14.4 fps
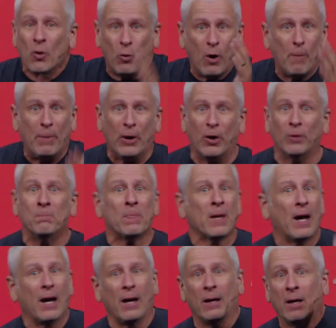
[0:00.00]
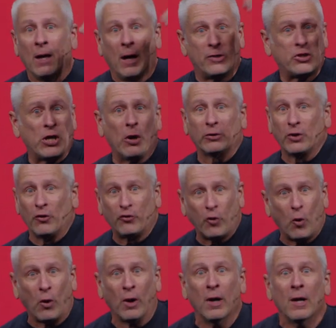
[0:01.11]
we'll build uh, a shelter
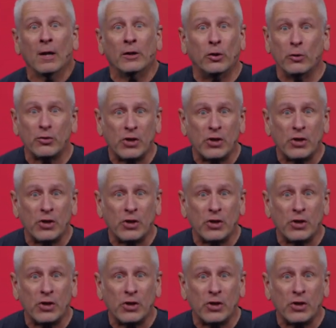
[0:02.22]
for you,